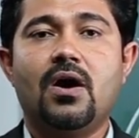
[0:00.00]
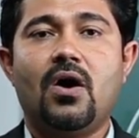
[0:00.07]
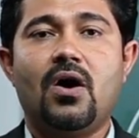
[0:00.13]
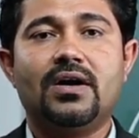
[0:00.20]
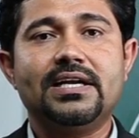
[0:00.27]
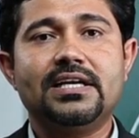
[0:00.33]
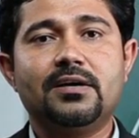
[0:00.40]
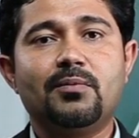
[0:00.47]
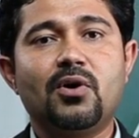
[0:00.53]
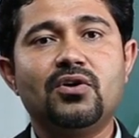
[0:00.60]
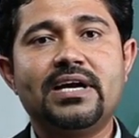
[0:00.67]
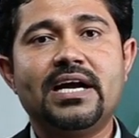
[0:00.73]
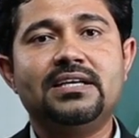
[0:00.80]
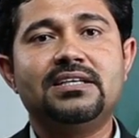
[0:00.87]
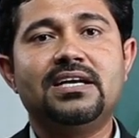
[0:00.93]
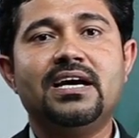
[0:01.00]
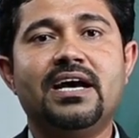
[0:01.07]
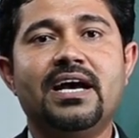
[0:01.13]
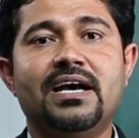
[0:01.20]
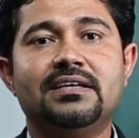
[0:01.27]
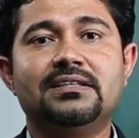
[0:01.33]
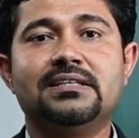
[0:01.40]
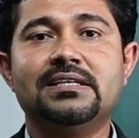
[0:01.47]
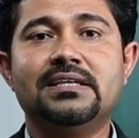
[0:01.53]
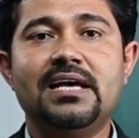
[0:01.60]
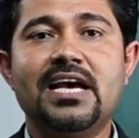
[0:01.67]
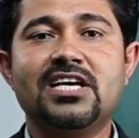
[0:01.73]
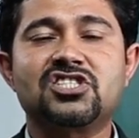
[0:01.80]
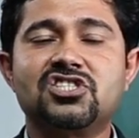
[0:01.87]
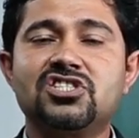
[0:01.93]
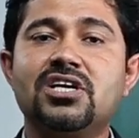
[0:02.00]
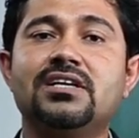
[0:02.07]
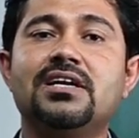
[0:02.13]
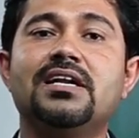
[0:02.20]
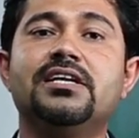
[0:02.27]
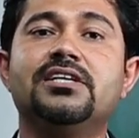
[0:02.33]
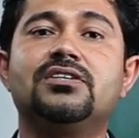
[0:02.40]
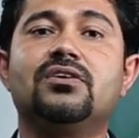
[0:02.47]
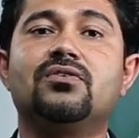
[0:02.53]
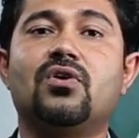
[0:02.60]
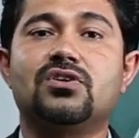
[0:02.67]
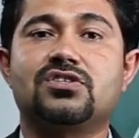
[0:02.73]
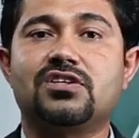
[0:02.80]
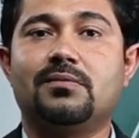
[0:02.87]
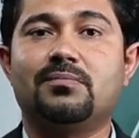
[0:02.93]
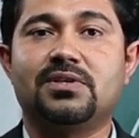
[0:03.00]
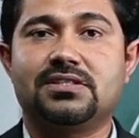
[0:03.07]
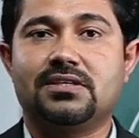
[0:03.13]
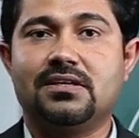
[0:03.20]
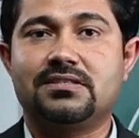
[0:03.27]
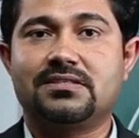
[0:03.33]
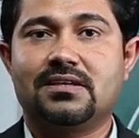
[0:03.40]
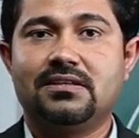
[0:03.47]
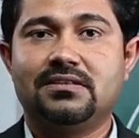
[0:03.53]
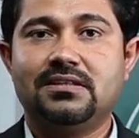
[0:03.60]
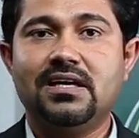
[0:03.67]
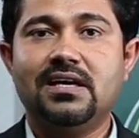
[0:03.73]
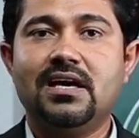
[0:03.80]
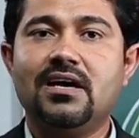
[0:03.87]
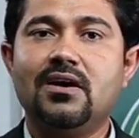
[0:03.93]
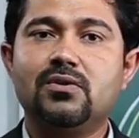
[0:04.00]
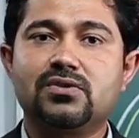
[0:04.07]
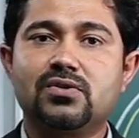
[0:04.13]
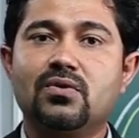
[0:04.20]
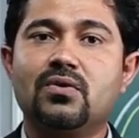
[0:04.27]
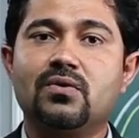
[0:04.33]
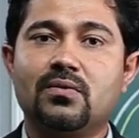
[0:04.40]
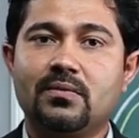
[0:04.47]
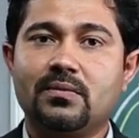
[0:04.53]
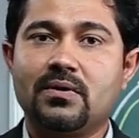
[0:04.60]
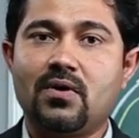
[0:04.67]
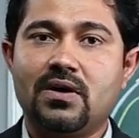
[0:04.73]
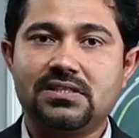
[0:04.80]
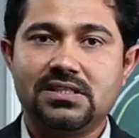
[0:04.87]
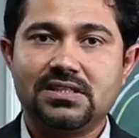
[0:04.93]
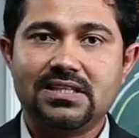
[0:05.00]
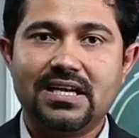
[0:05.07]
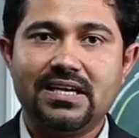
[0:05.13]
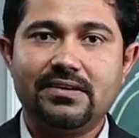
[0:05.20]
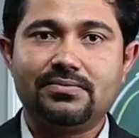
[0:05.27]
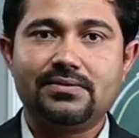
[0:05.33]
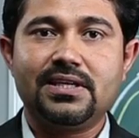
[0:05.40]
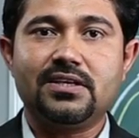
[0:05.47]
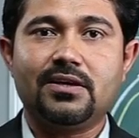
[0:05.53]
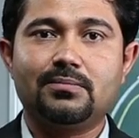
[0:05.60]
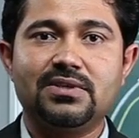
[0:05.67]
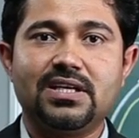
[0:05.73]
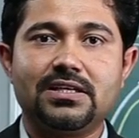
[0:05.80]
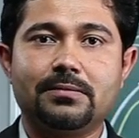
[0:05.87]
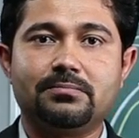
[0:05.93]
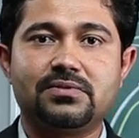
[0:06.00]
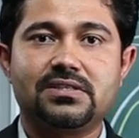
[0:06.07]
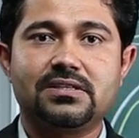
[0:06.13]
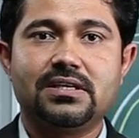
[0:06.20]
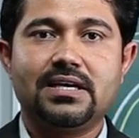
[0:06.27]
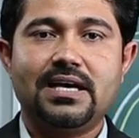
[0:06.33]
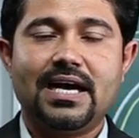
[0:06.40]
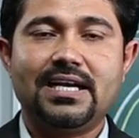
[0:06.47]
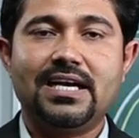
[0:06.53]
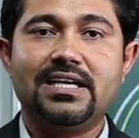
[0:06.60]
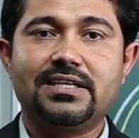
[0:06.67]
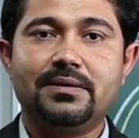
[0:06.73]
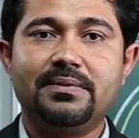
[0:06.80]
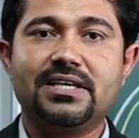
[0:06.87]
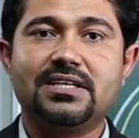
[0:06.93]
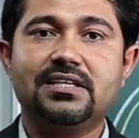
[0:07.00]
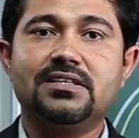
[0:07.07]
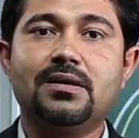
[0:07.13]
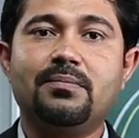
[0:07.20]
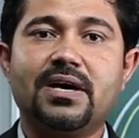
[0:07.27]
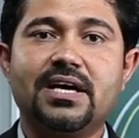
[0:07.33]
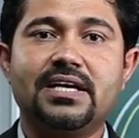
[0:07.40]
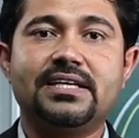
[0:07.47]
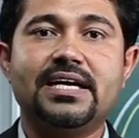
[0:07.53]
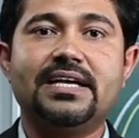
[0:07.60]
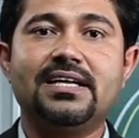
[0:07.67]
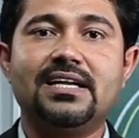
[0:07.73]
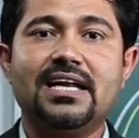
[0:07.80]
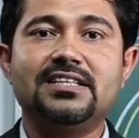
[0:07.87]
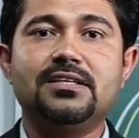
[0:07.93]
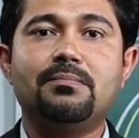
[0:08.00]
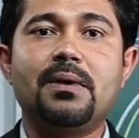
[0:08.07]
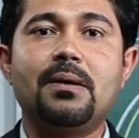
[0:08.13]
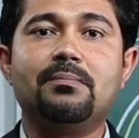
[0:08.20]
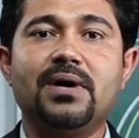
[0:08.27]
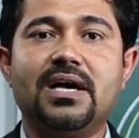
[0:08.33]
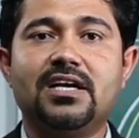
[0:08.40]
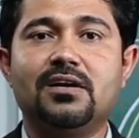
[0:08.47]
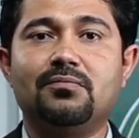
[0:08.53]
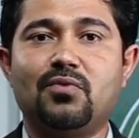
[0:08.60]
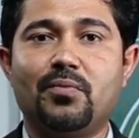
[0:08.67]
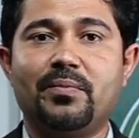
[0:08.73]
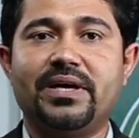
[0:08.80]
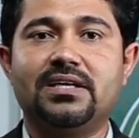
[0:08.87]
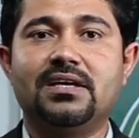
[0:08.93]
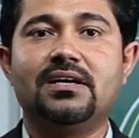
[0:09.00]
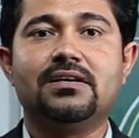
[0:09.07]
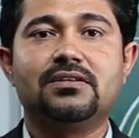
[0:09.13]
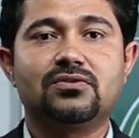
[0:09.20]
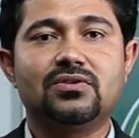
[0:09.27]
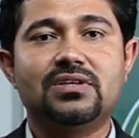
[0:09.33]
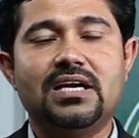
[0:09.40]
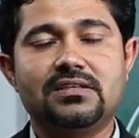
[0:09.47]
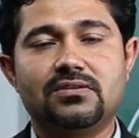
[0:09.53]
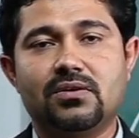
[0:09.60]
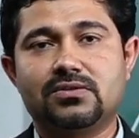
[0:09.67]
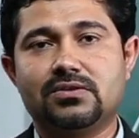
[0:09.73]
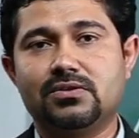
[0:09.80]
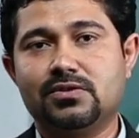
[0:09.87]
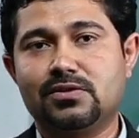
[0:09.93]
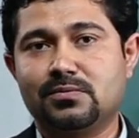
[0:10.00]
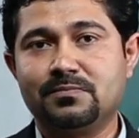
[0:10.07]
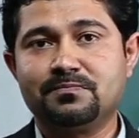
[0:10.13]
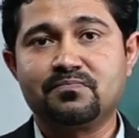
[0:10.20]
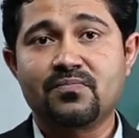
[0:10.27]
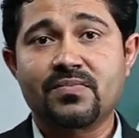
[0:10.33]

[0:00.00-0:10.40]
On and about that, the external intercostal muscles, they are also causing the lifting of the ribs and ultimately the bucket handle and the pump handle movement. So that's also used.